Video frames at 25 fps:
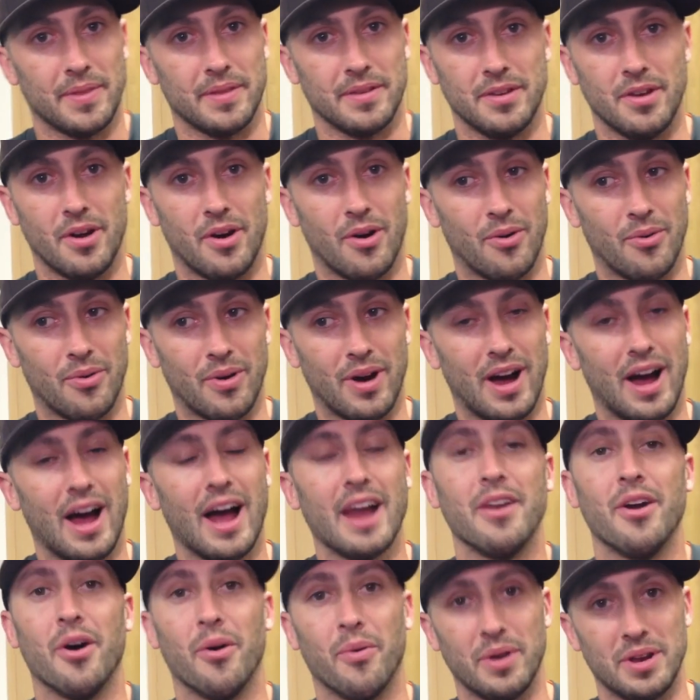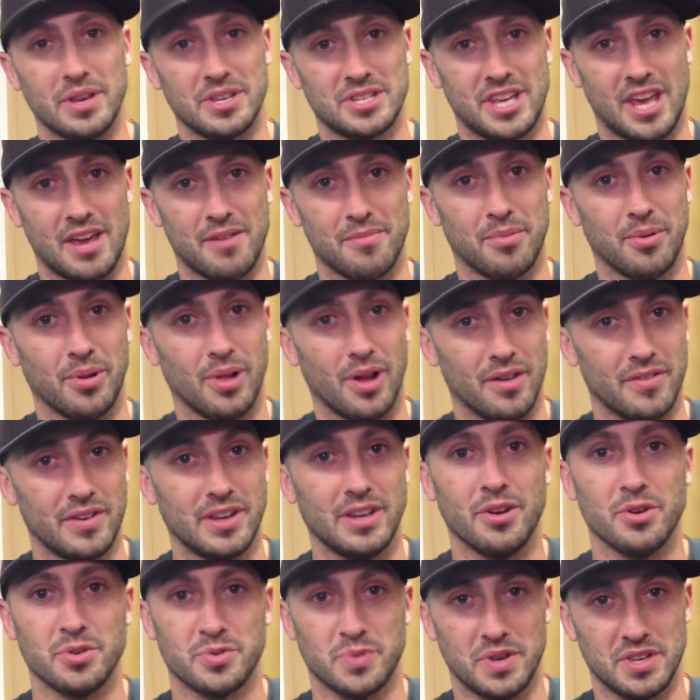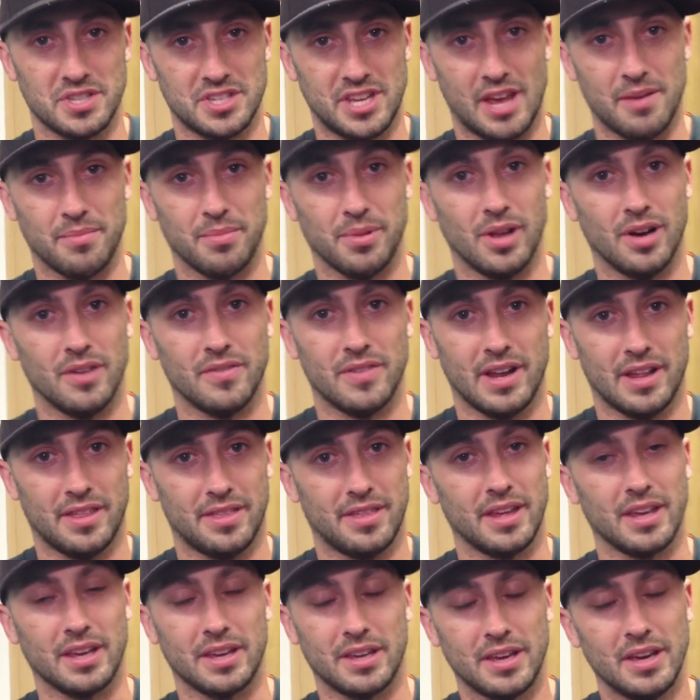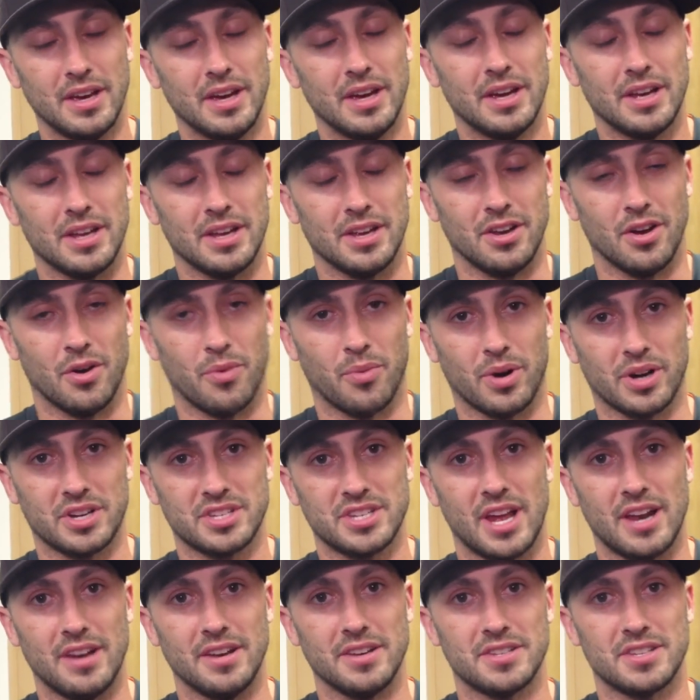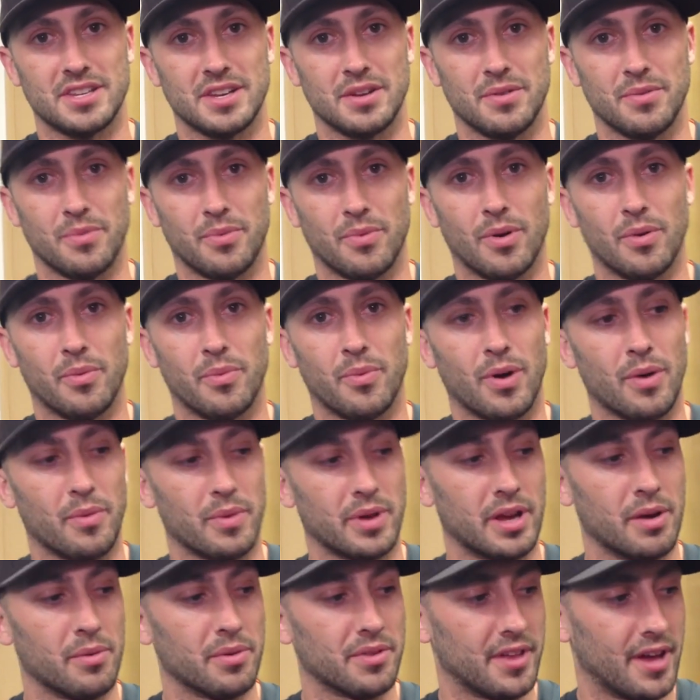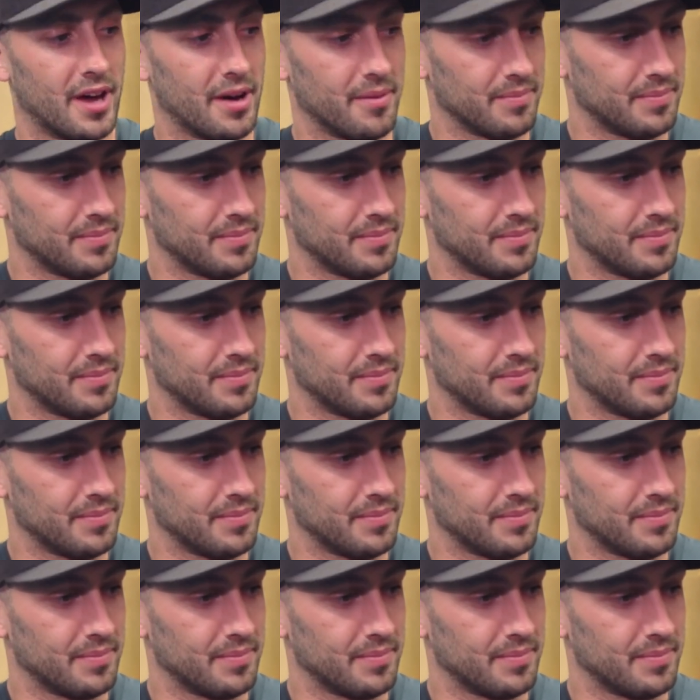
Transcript: you know, I know what he's capable of. He knows what he's capable of. And I think, you know, we're excited to see where we get with that.